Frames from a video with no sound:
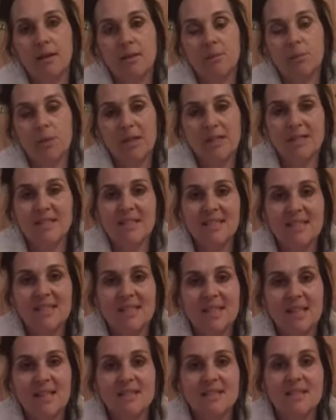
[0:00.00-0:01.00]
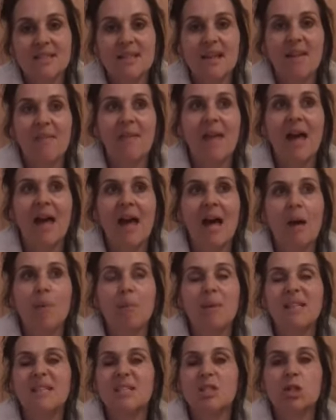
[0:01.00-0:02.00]
pregnancy tests, and that
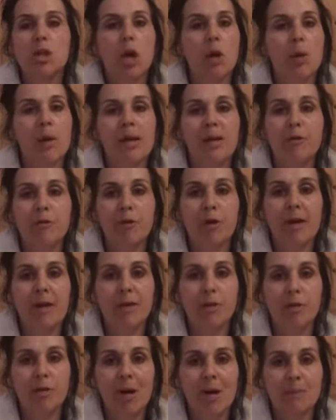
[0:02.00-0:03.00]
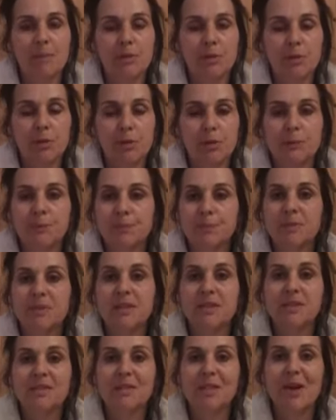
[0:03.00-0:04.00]
app is totally free in your app store.
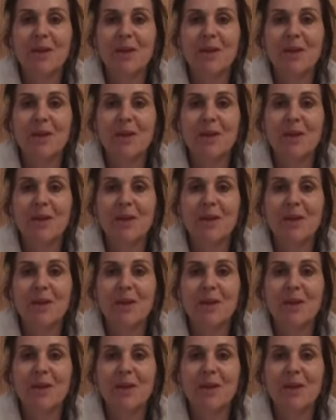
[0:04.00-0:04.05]
So